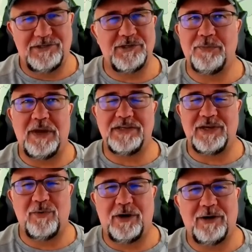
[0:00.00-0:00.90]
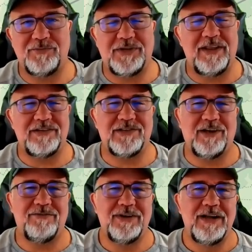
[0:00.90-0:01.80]
amazing when it comes to that stuff.
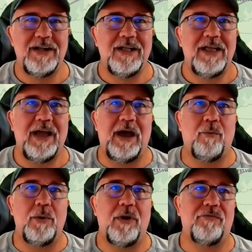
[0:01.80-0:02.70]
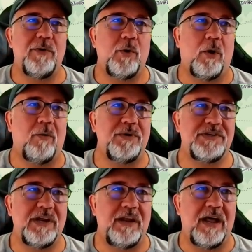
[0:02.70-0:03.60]
And we went from New York, and we
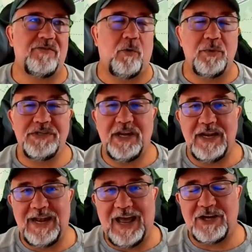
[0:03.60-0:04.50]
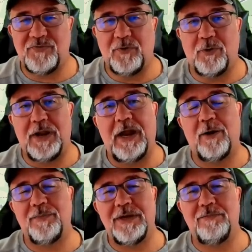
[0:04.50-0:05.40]
stayed in Nashville. We stayed in Nashville in an
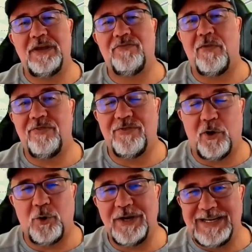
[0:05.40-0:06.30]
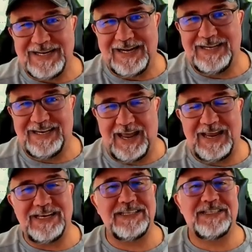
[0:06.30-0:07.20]
Airbnb for 30
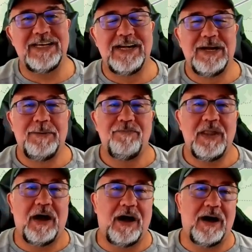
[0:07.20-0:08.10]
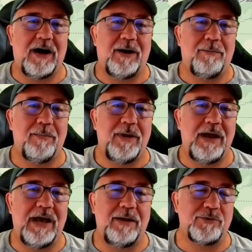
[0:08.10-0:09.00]
days.
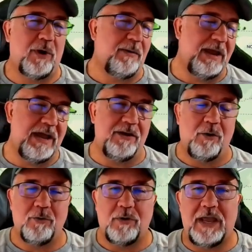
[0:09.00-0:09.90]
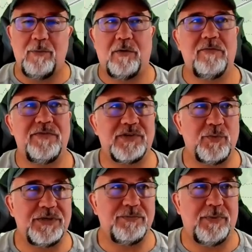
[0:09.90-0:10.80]
And it was great. Aunt and uncle came over to visit
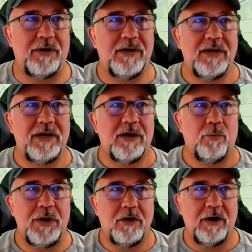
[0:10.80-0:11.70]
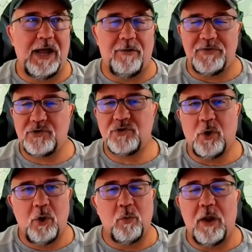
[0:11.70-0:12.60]
us, but we hung out. The
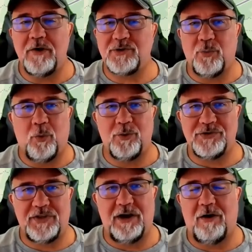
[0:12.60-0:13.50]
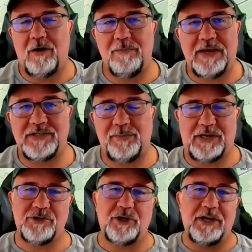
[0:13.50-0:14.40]
Songwriters Awards there are amazing
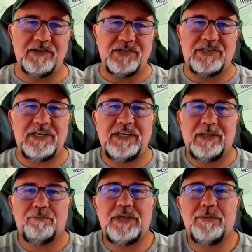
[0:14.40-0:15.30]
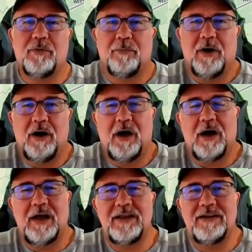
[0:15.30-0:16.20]
because you get to see the people behind